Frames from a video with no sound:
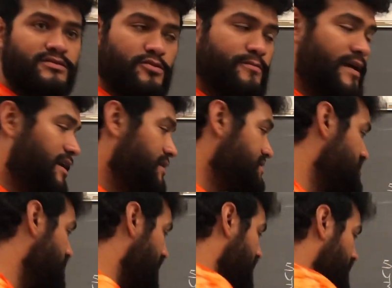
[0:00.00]
to make a
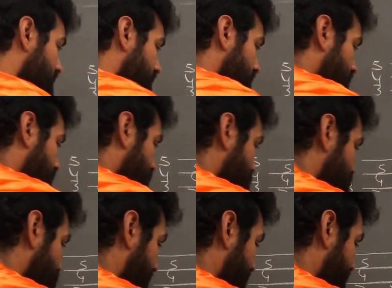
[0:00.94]
straight
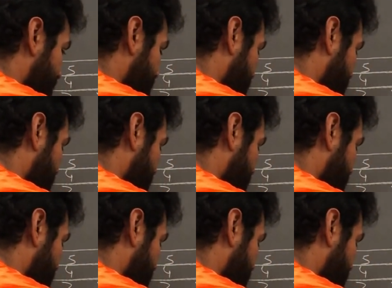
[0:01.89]
staff.